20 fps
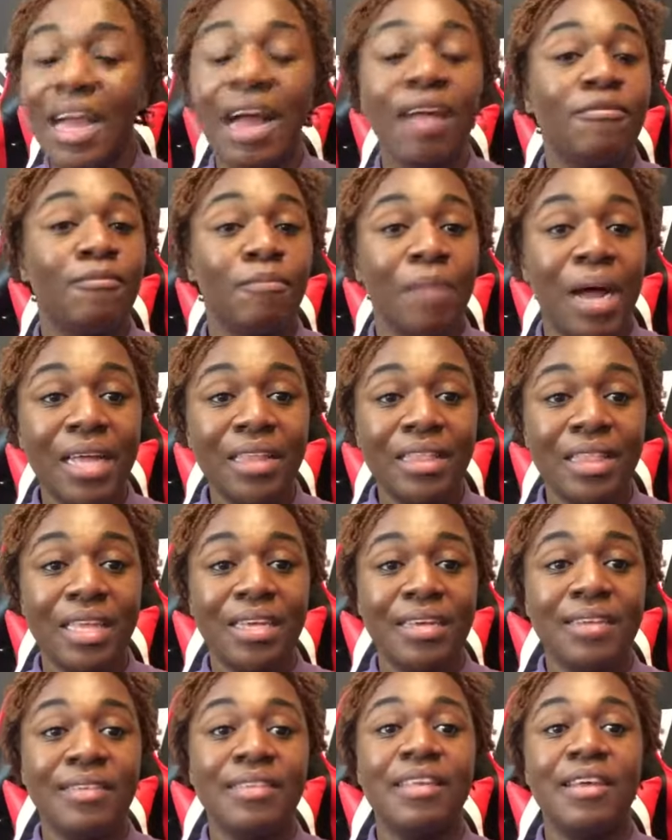my
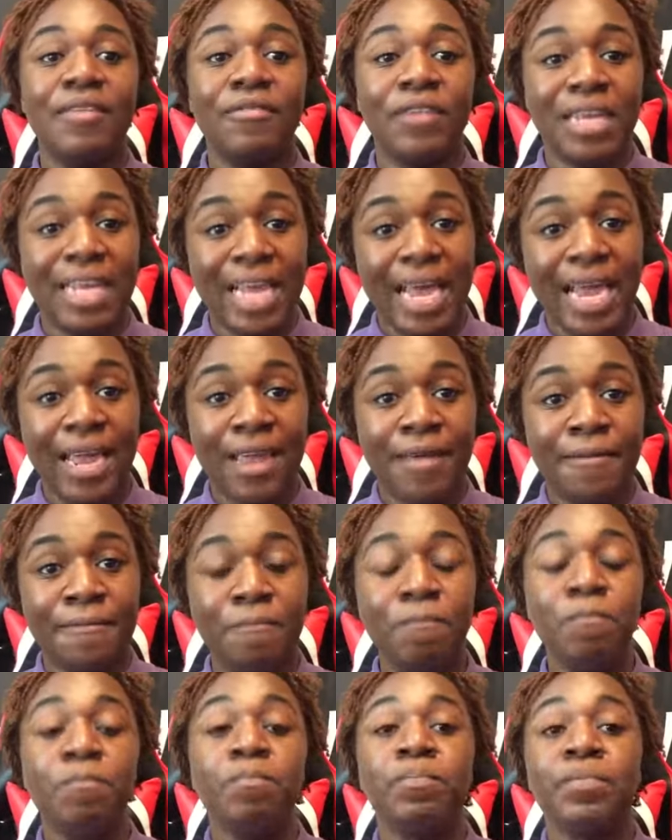thing is, if a
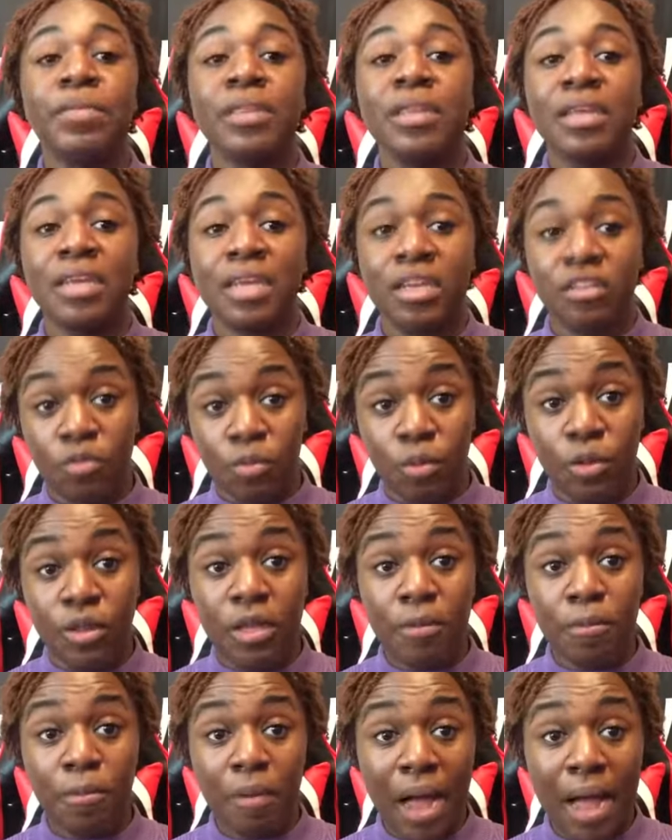game is
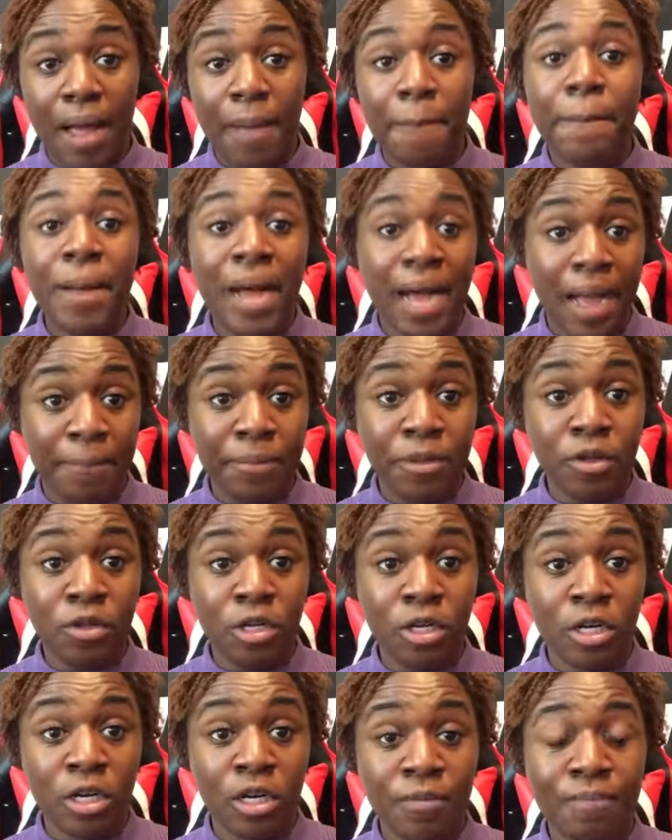really
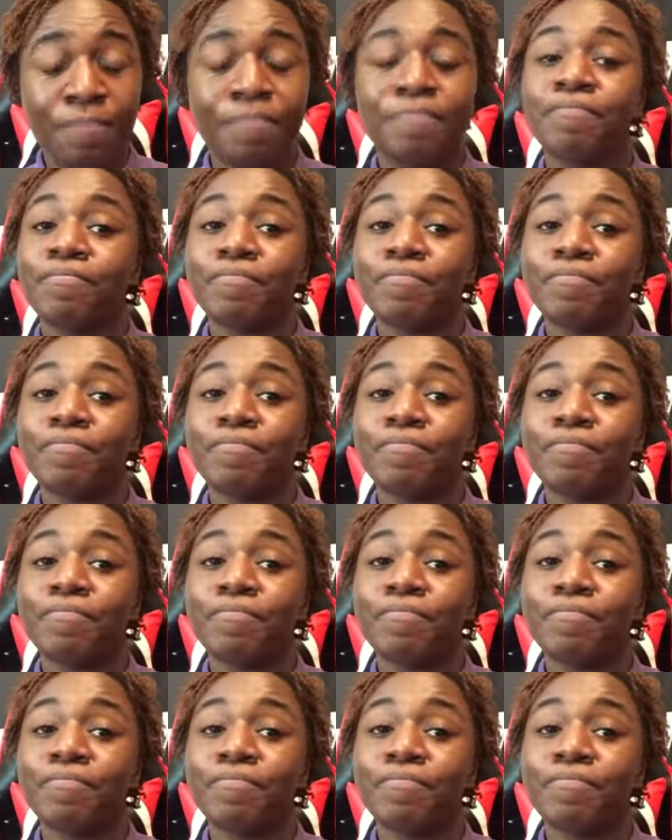popular,